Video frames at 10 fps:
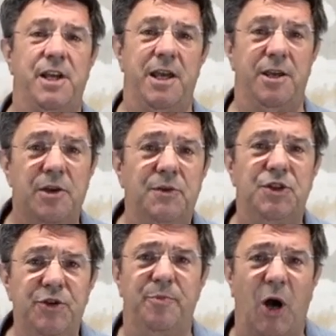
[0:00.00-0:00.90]
a
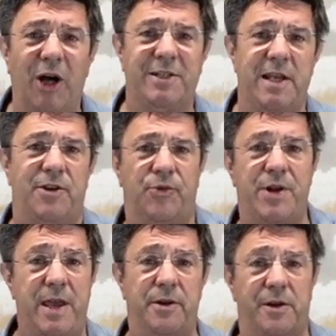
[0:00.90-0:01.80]
YouTube content
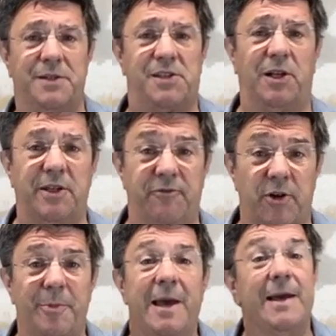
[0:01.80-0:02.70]
creator consulting
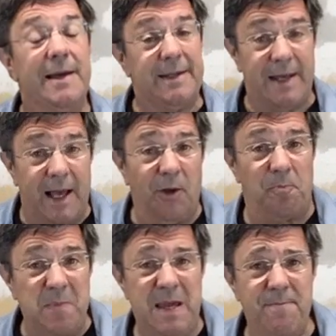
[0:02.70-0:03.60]
firm to help
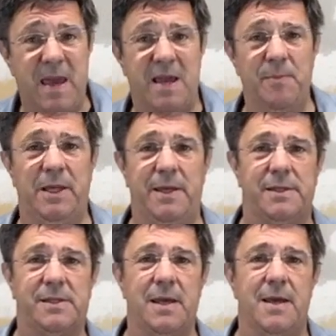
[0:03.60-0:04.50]
me make millions.